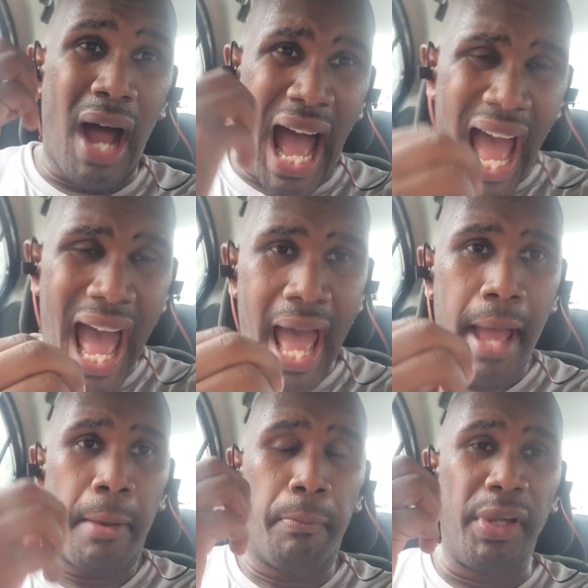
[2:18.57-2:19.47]
I
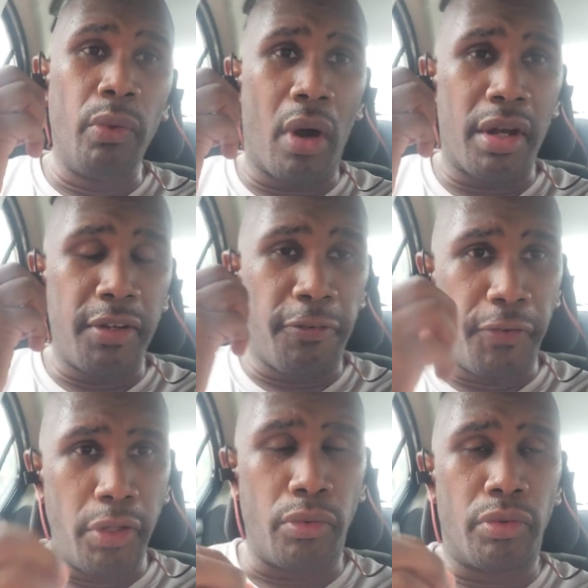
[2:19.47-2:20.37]
be one of the
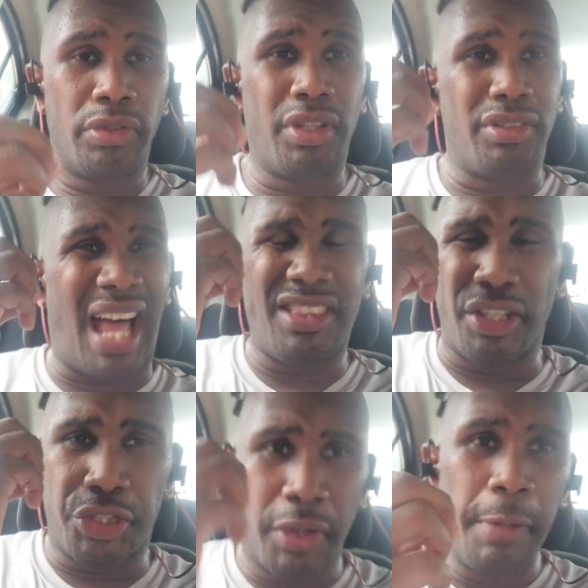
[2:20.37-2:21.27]
few, like
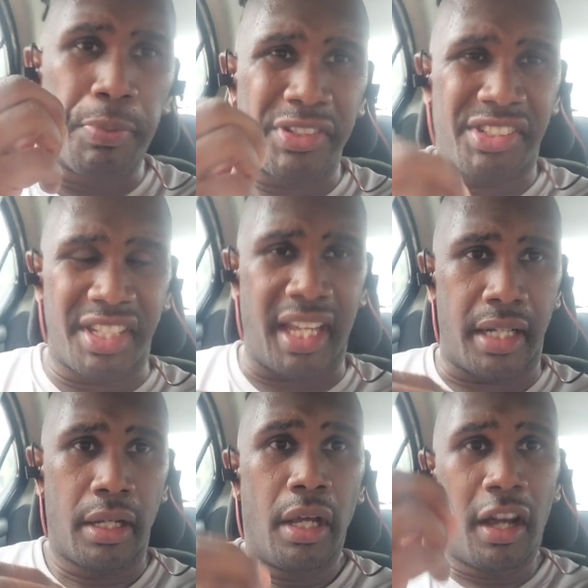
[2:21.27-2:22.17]
the 3%
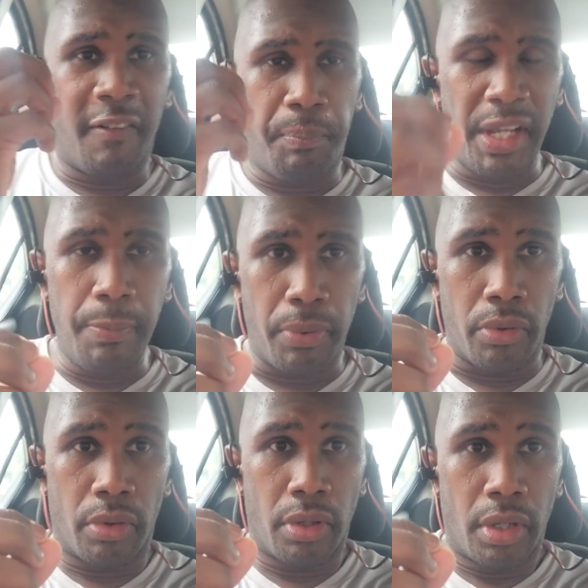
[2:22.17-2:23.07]
of
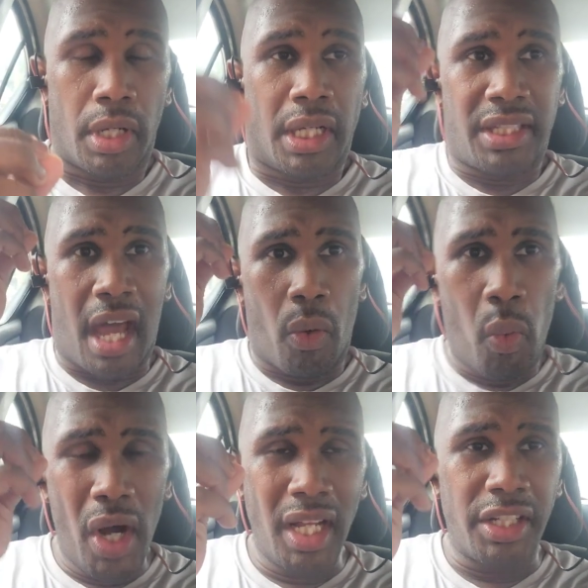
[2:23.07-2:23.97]
people that are
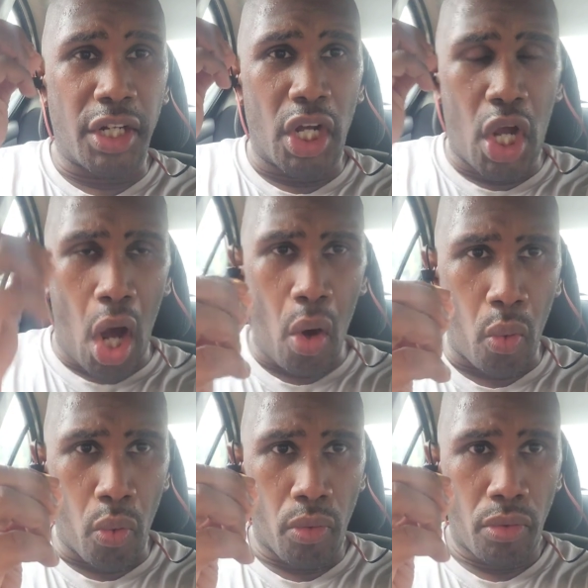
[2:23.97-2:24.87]
willing to
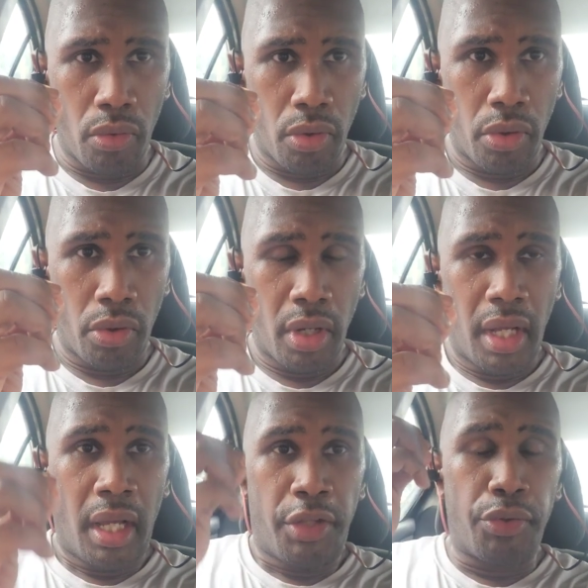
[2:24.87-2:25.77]
go
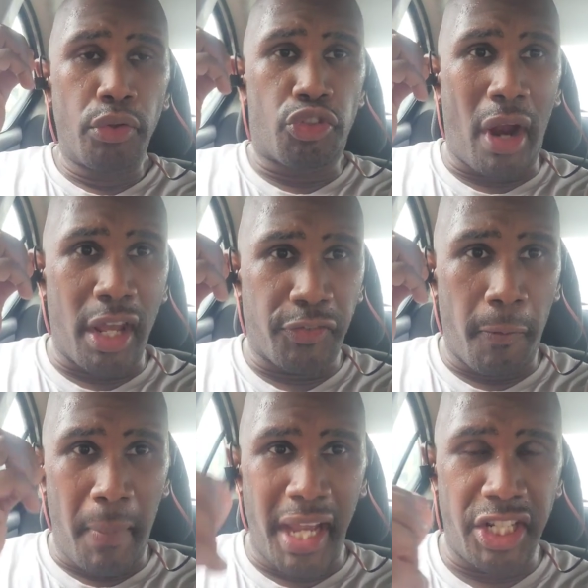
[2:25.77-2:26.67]
through
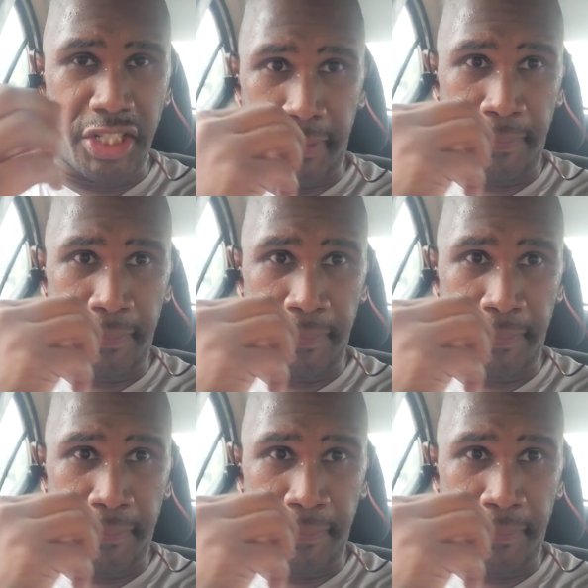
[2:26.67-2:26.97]
transformation